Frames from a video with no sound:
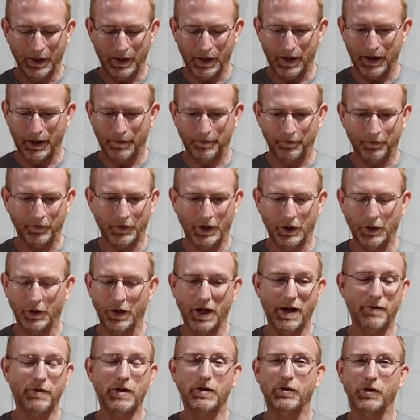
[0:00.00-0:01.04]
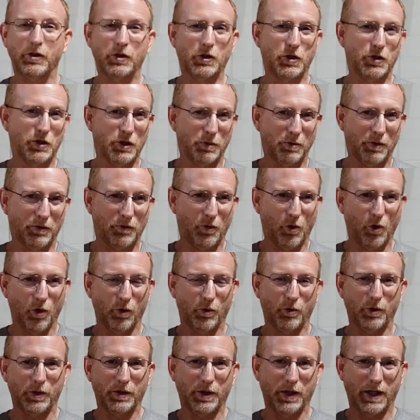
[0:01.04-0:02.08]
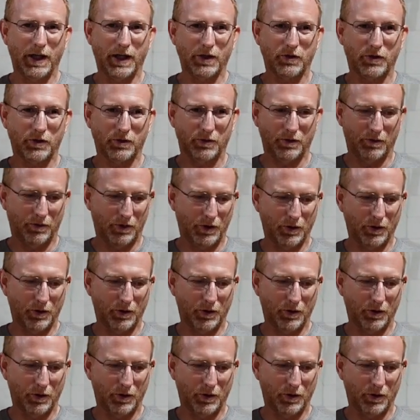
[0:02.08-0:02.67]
Um, you know, I've even used it before with, actually,